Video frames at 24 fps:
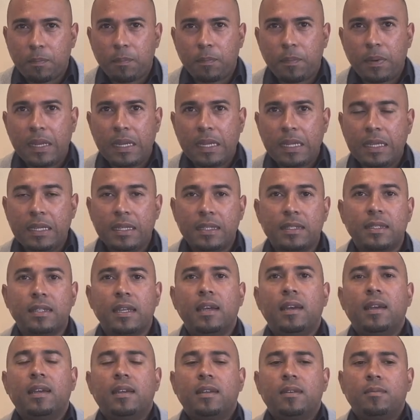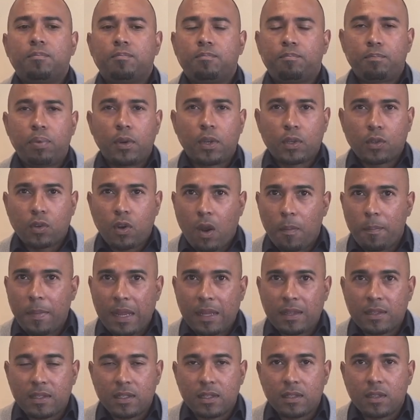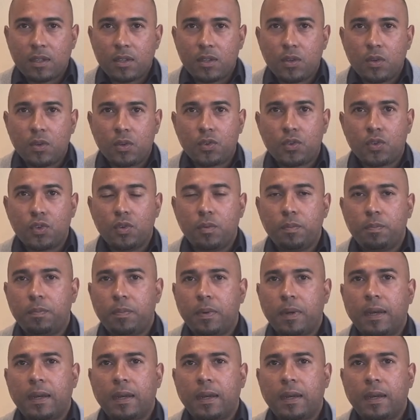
Please put comments in the YouTube